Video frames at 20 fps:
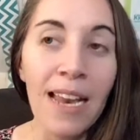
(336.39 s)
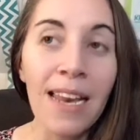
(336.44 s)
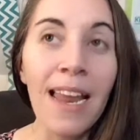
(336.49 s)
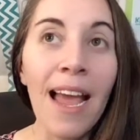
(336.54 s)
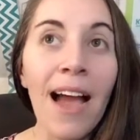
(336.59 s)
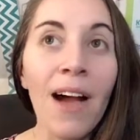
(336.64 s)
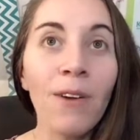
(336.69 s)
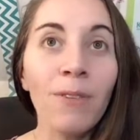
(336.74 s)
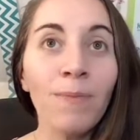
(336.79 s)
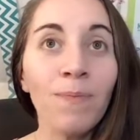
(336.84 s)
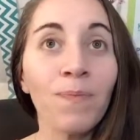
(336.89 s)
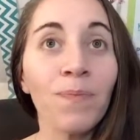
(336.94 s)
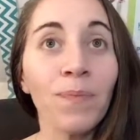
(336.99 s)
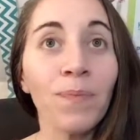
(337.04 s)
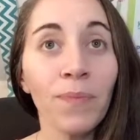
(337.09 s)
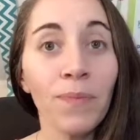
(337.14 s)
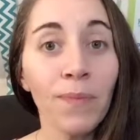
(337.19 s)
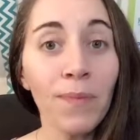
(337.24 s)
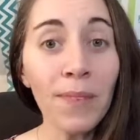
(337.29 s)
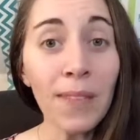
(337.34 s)
Now,
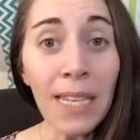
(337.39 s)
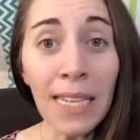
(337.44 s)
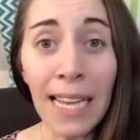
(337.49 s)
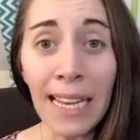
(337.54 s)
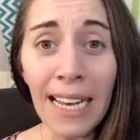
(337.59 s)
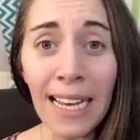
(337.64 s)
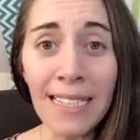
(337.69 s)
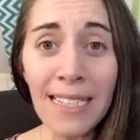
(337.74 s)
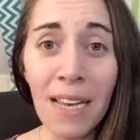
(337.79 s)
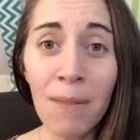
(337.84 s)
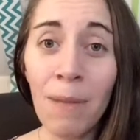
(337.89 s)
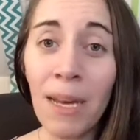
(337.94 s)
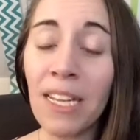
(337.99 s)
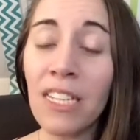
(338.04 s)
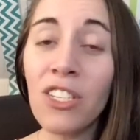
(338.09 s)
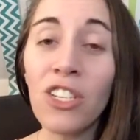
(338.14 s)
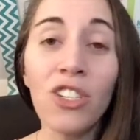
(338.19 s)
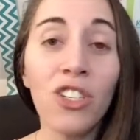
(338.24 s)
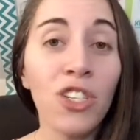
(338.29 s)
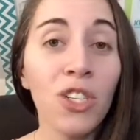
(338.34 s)
like I said,
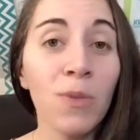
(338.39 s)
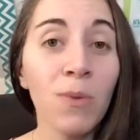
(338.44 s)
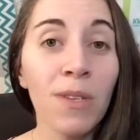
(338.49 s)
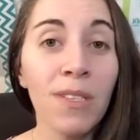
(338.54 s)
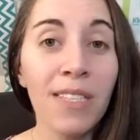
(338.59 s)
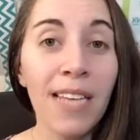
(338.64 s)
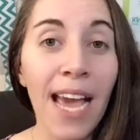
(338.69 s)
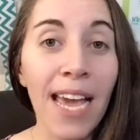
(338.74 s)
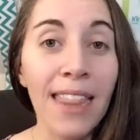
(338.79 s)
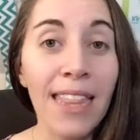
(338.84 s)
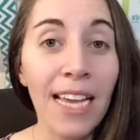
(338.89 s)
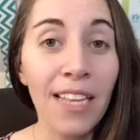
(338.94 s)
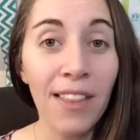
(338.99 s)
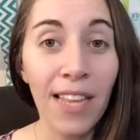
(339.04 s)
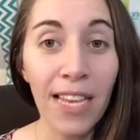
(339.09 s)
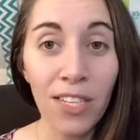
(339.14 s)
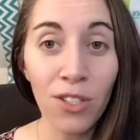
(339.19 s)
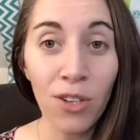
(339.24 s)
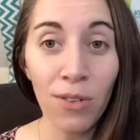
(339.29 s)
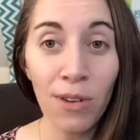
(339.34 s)
many teachers will say that
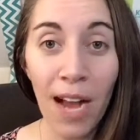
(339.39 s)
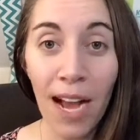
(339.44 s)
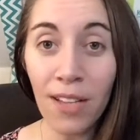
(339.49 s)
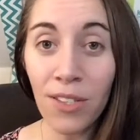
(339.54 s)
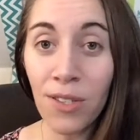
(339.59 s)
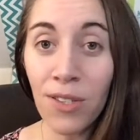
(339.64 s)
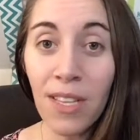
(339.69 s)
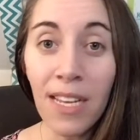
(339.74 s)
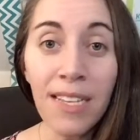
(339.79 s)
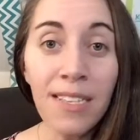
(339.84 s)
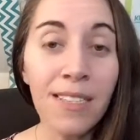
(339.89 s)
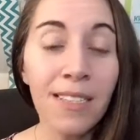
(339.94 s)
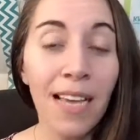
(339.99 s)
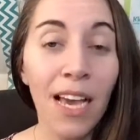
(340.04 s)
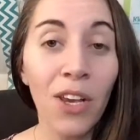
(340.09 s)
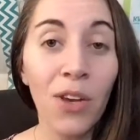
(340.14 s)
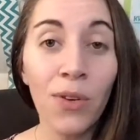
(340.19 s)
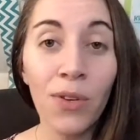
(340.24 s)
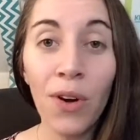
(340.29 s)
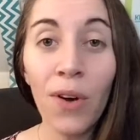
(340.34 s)
they do not do this,
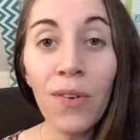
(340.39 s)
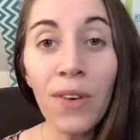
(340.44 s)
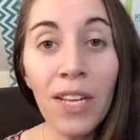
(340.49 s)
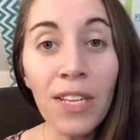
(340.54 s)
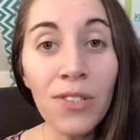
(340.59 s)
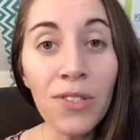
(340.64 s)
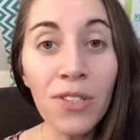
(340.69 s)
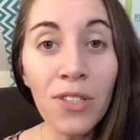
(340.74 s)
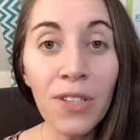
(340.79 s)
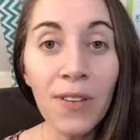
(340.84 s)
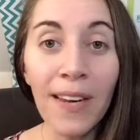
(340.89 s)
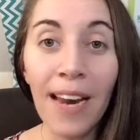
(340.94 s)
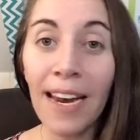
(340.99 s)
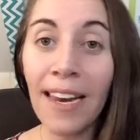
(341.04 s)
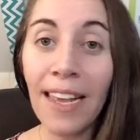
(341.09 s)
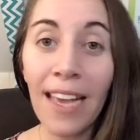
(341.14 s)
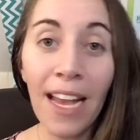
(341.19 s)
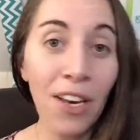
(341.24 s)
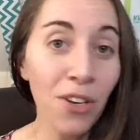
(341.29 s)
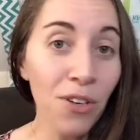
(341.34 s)
that you don't need to do it,
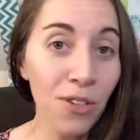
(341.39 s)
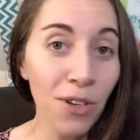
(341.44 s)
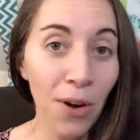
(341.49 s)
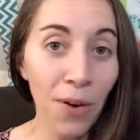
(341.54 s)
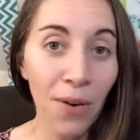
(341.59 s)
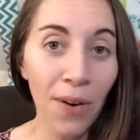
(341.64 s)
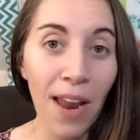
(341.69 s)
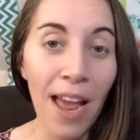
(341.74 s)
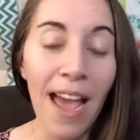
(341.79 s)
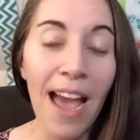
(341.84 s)
and again, you don't.